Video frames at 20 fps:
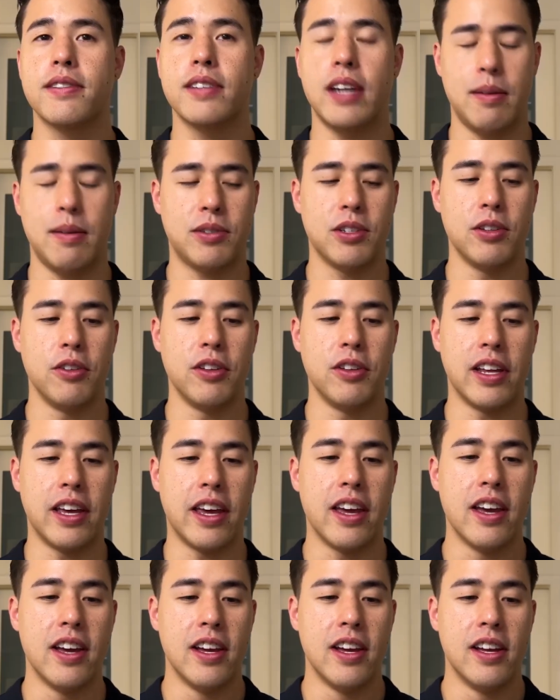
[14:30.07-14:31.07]

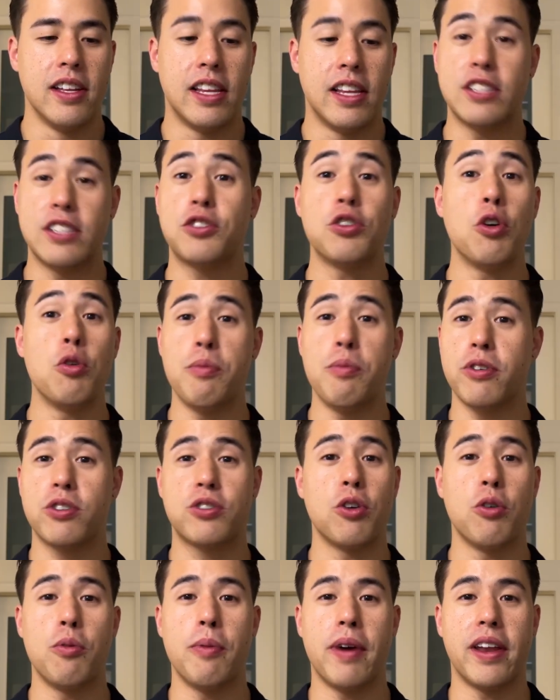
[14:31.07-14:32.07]
Absolutely. There's
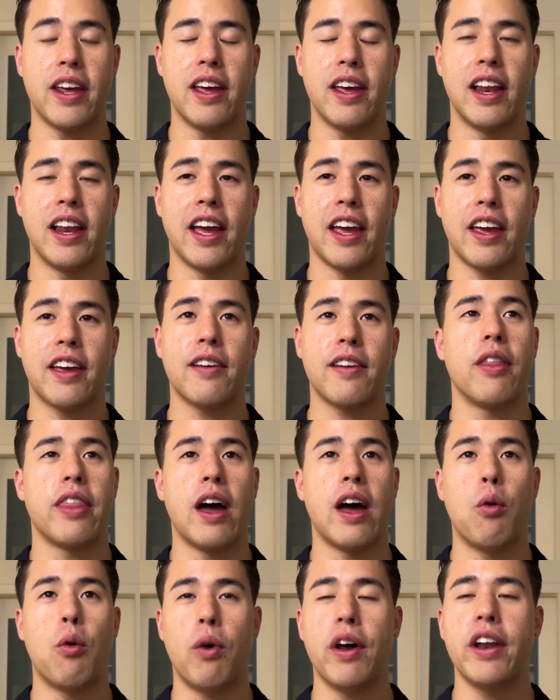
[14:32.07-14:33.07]
so many. Like
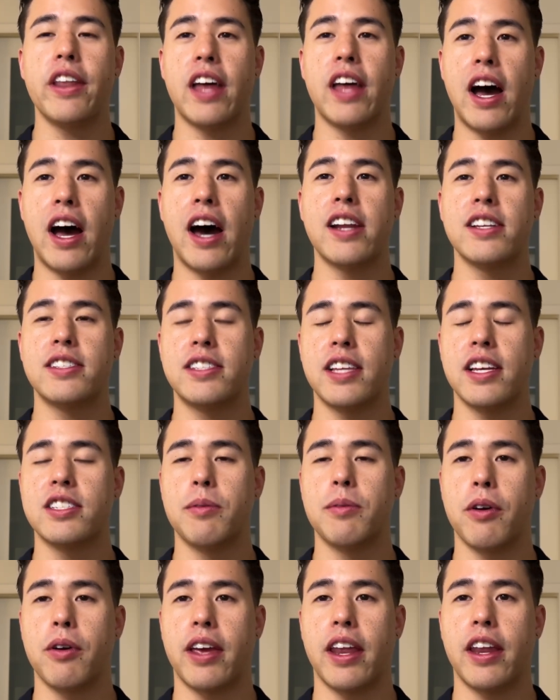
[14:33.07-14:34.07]
that, one of the hardest things
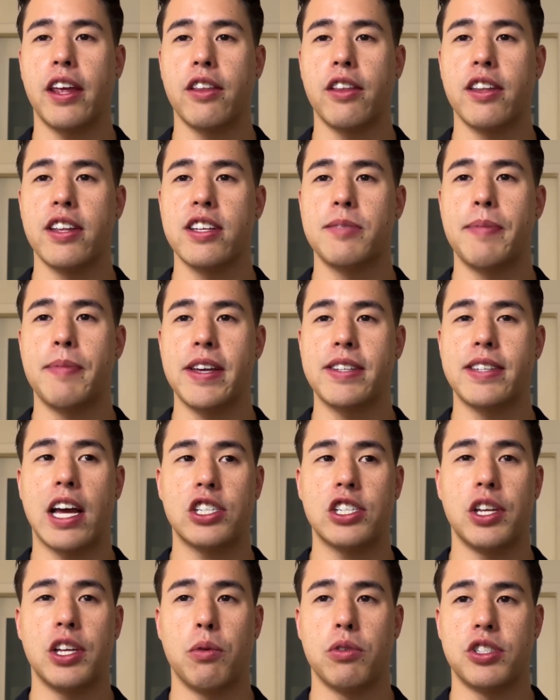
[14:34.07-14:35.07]
about getting into this space
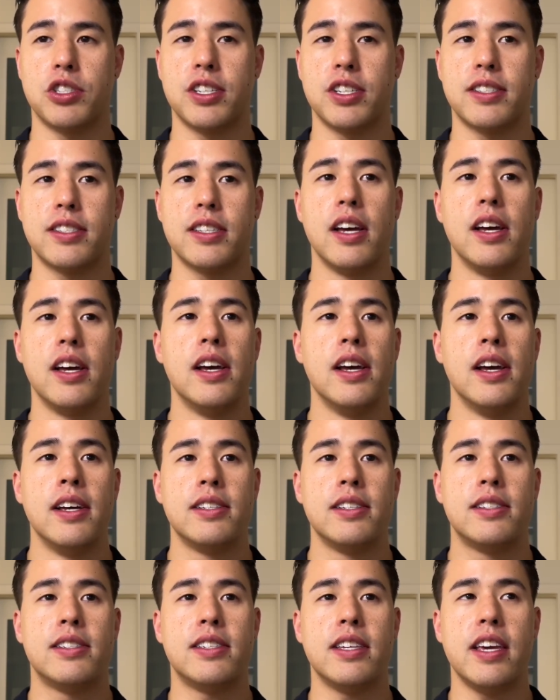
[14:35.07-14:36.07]
actually was just
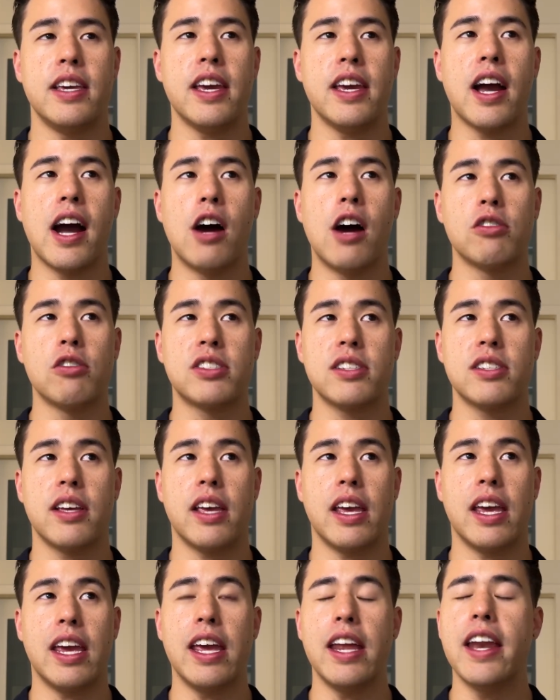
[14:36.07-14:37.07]
seeing how
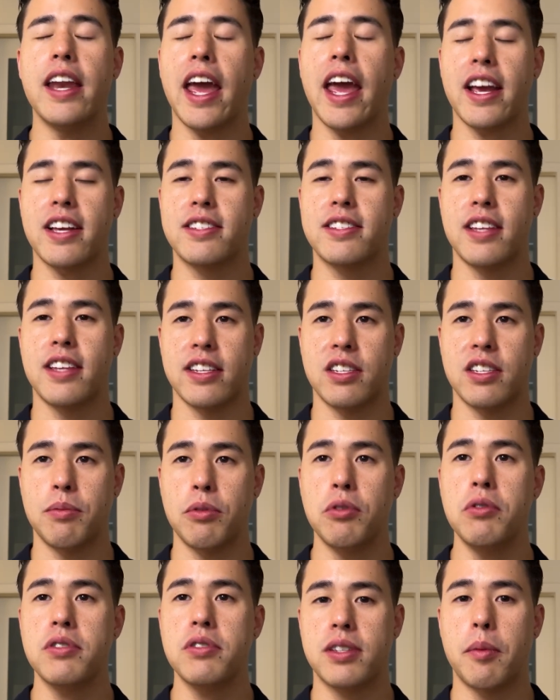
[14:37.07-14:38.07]

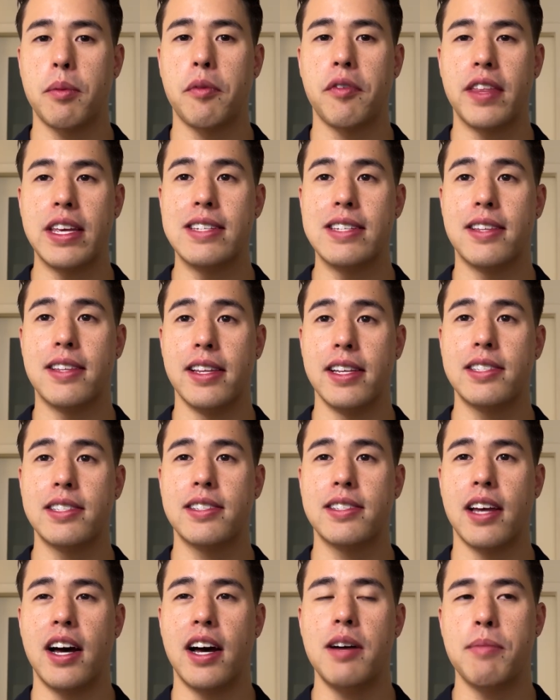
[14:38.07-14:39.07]
inaccessible some of these lists
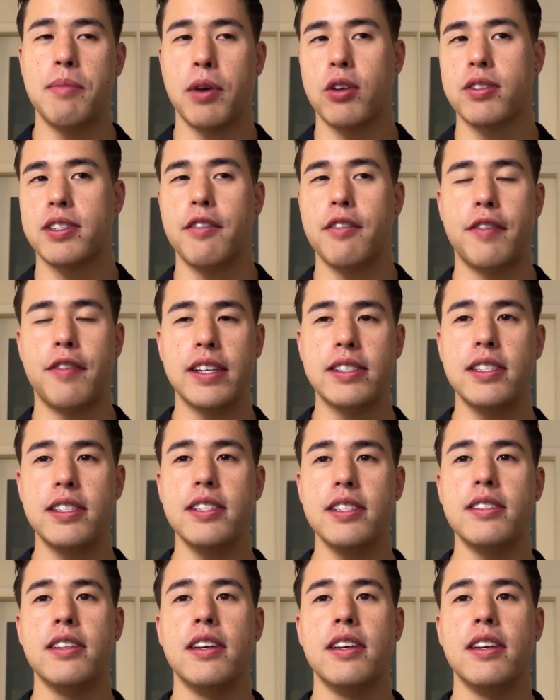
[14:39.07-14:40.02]
are, because investors,